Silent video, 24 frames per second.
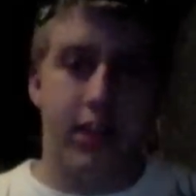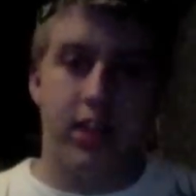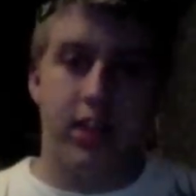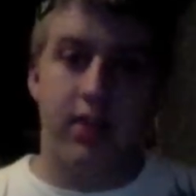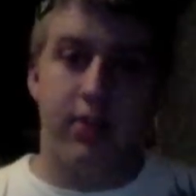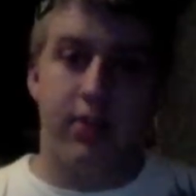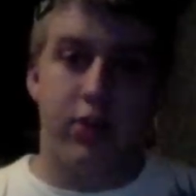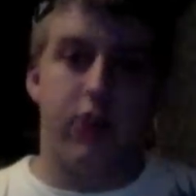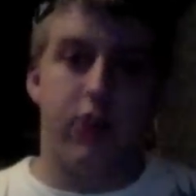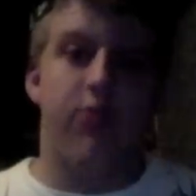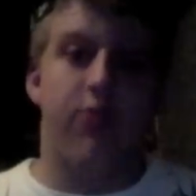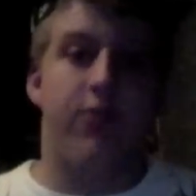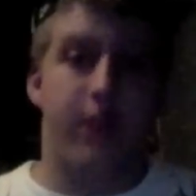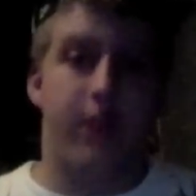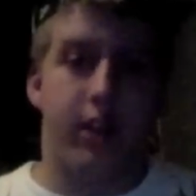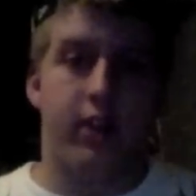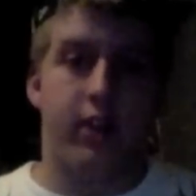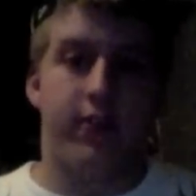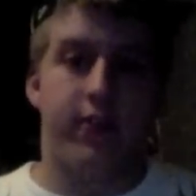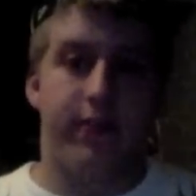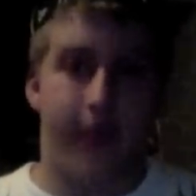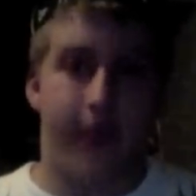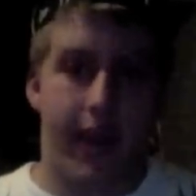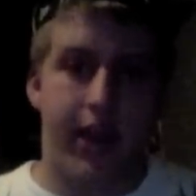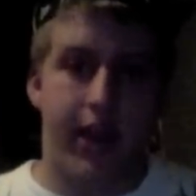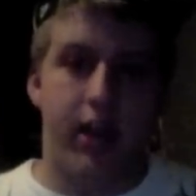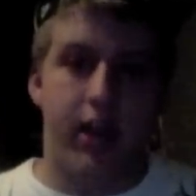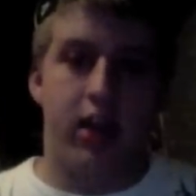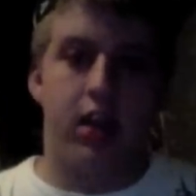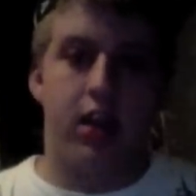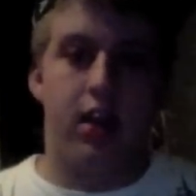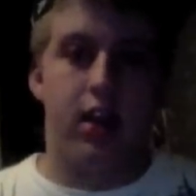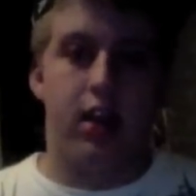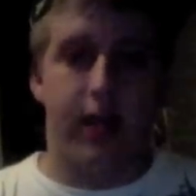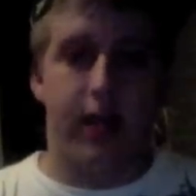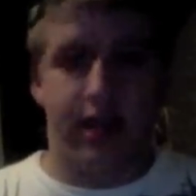the most feared fighter
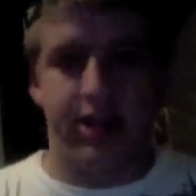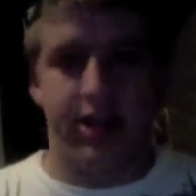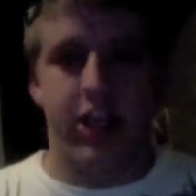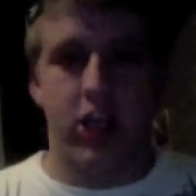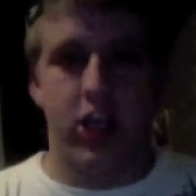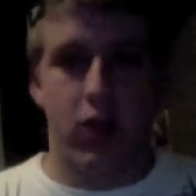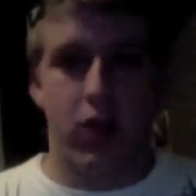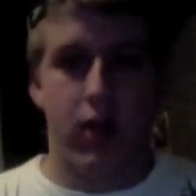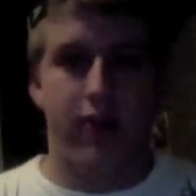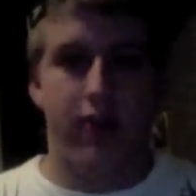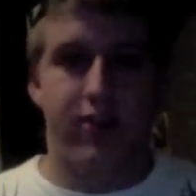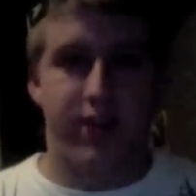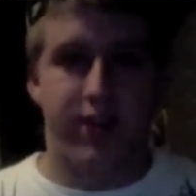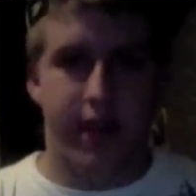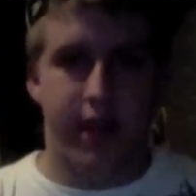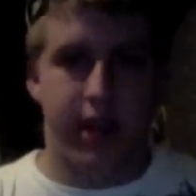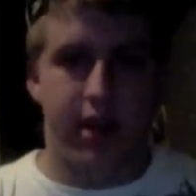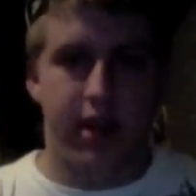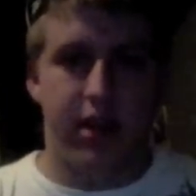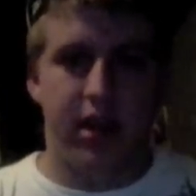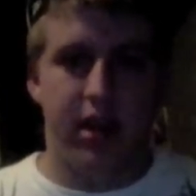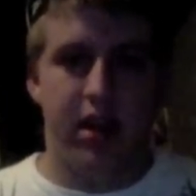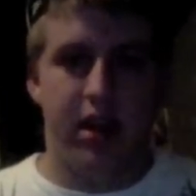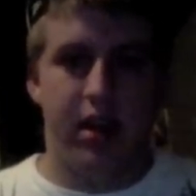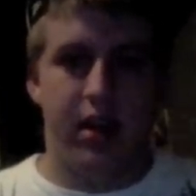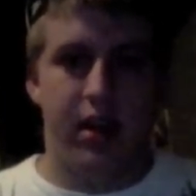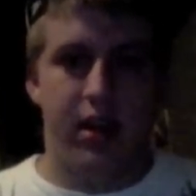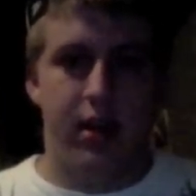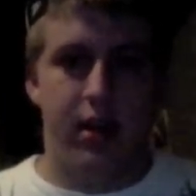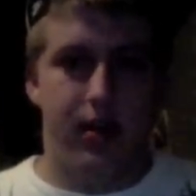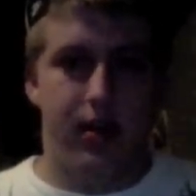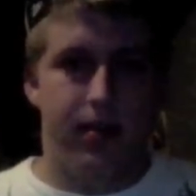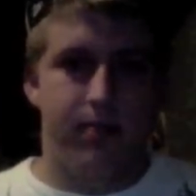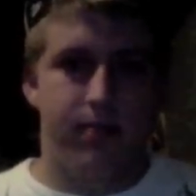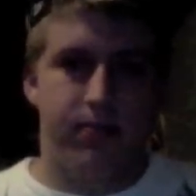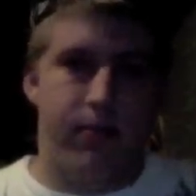in the UFC.
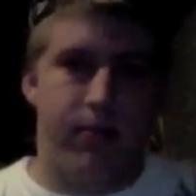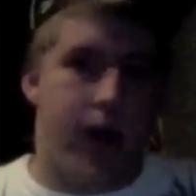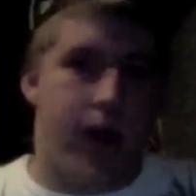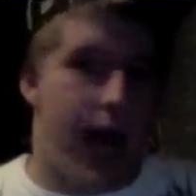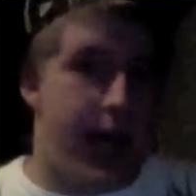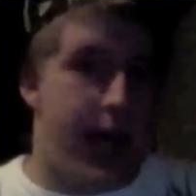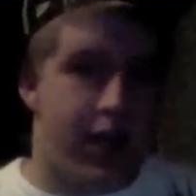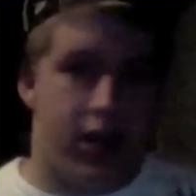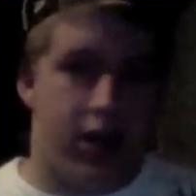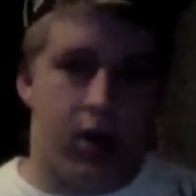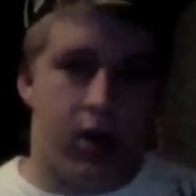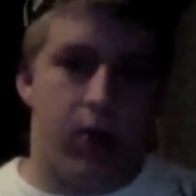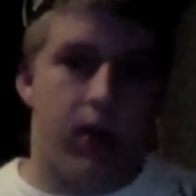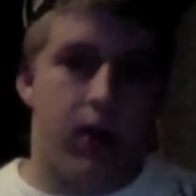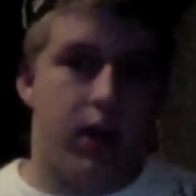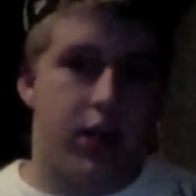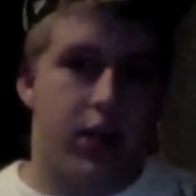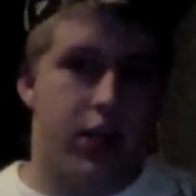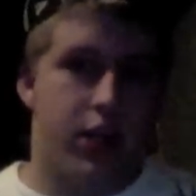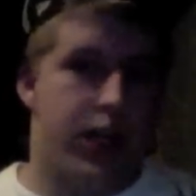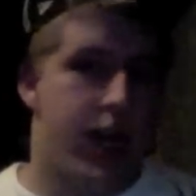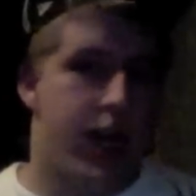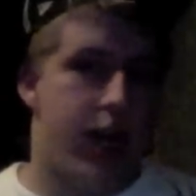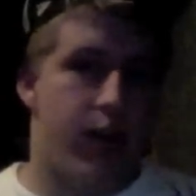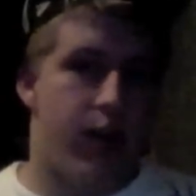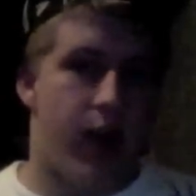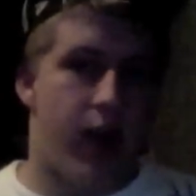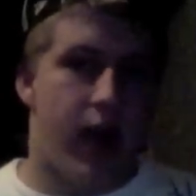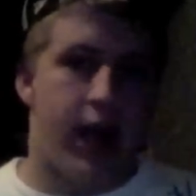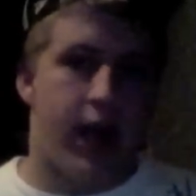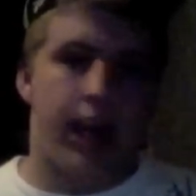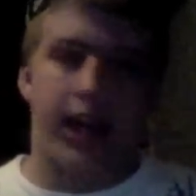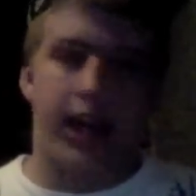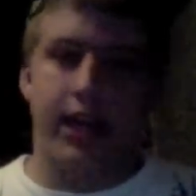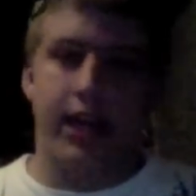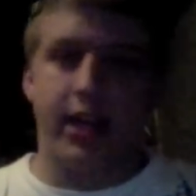I don't understand why
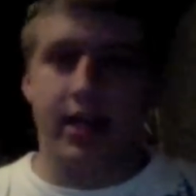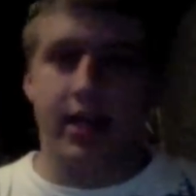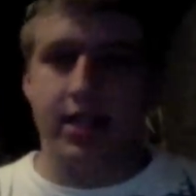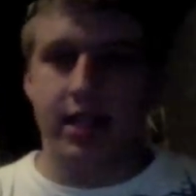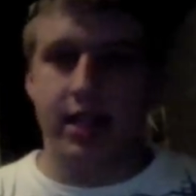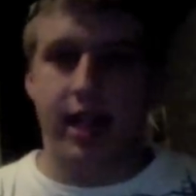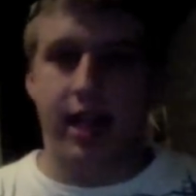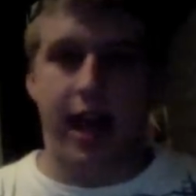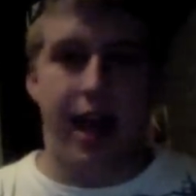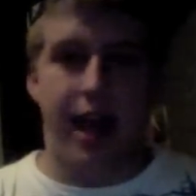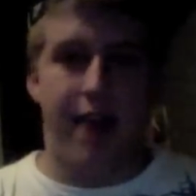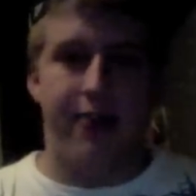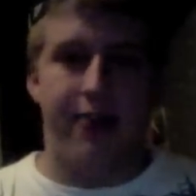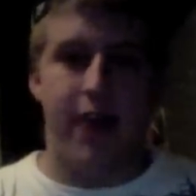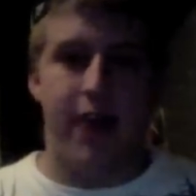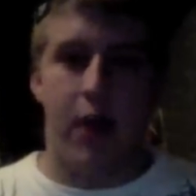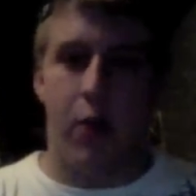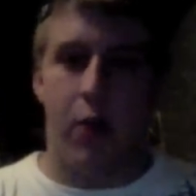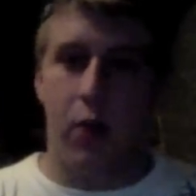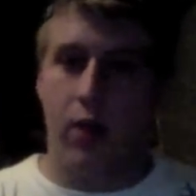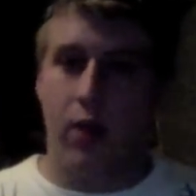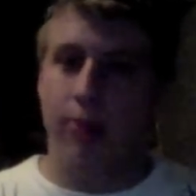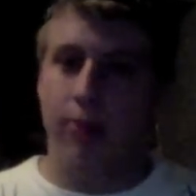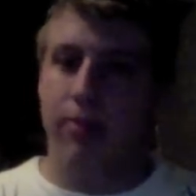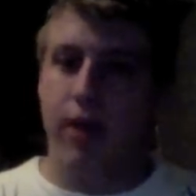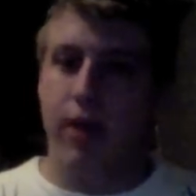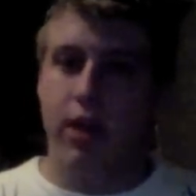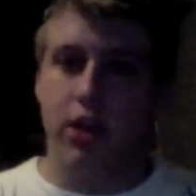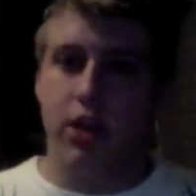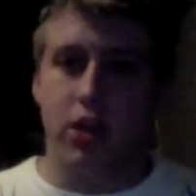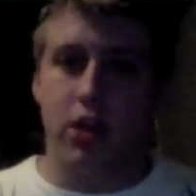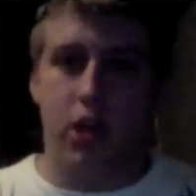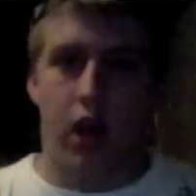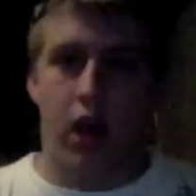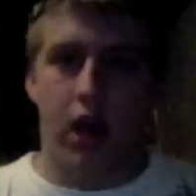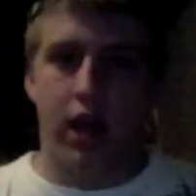he doesn't have that one
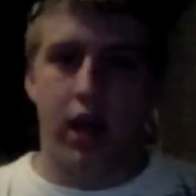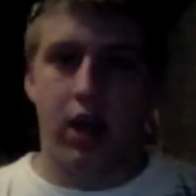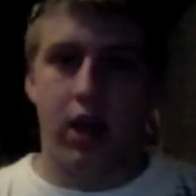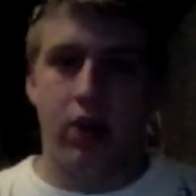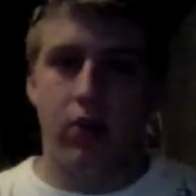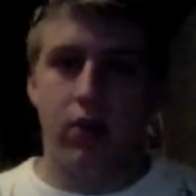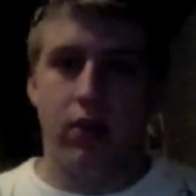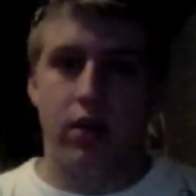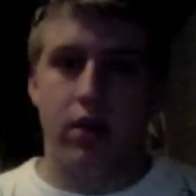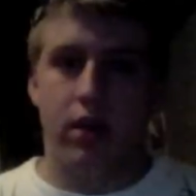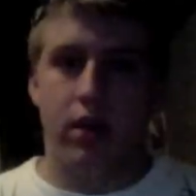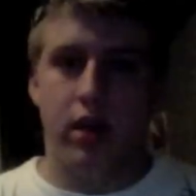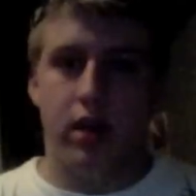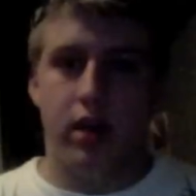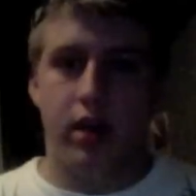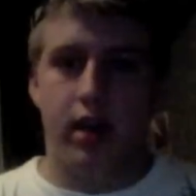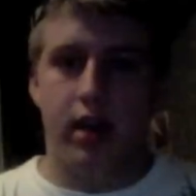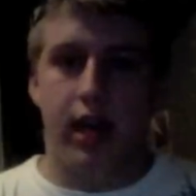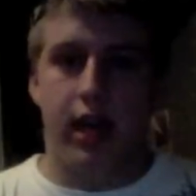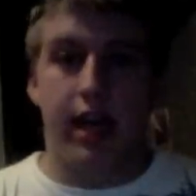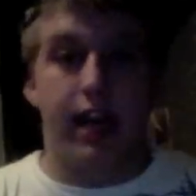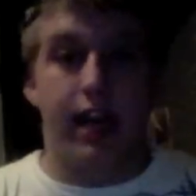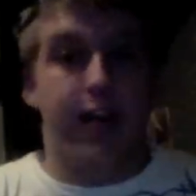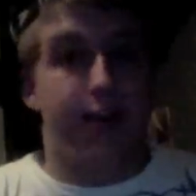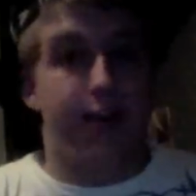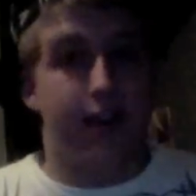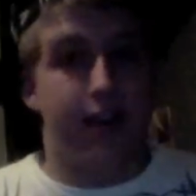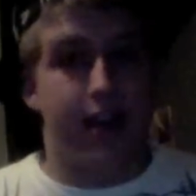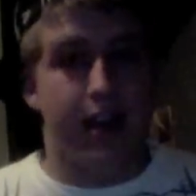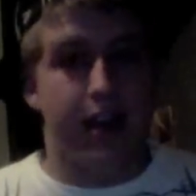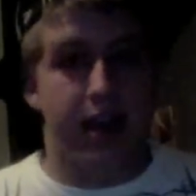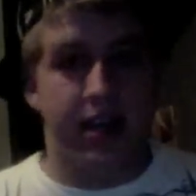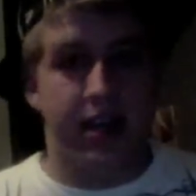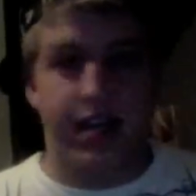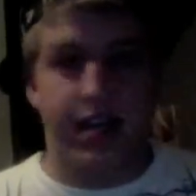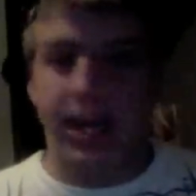punch knockout, and if he
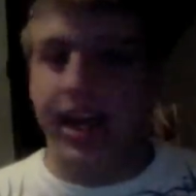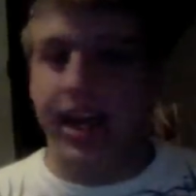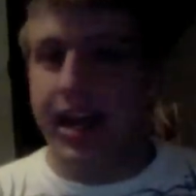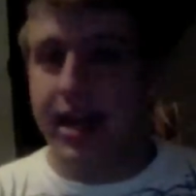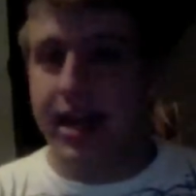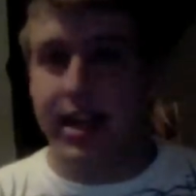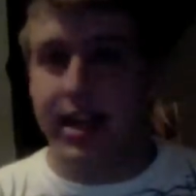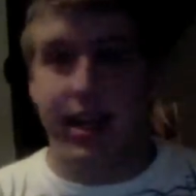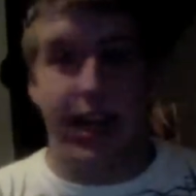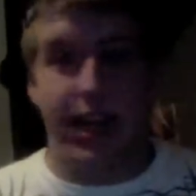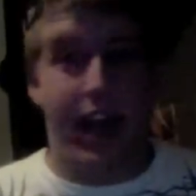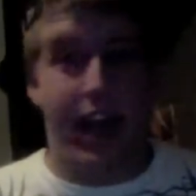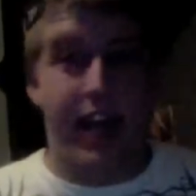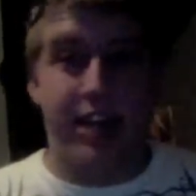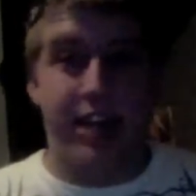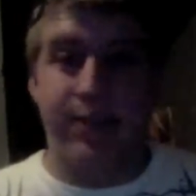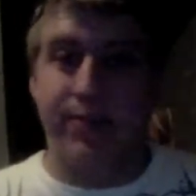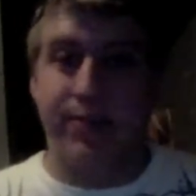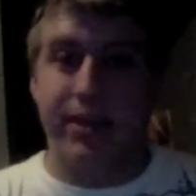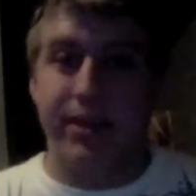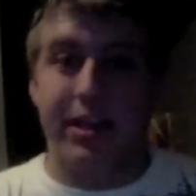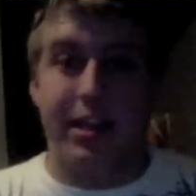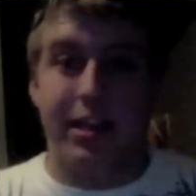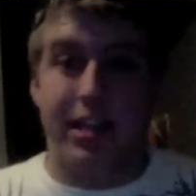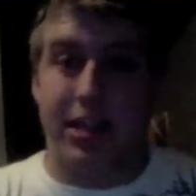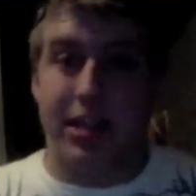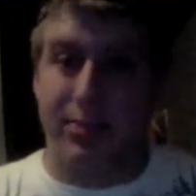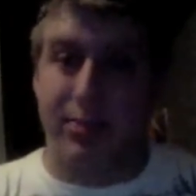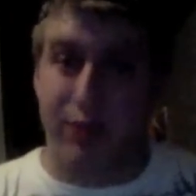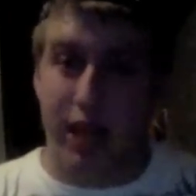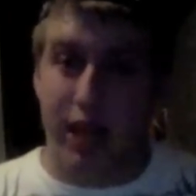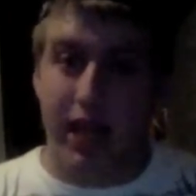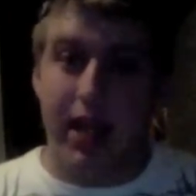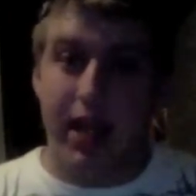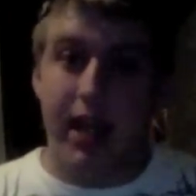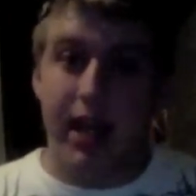does, he ha- it hasn't been
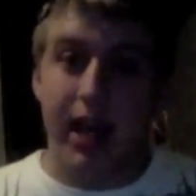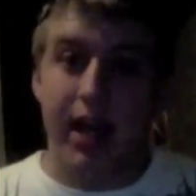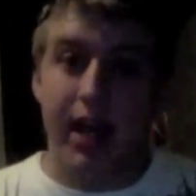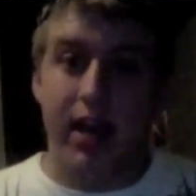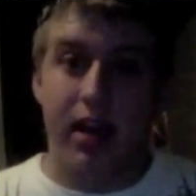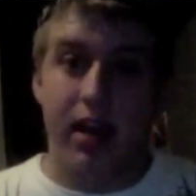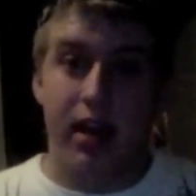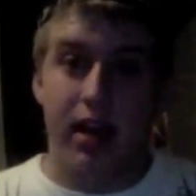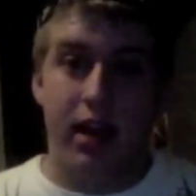displayed yet.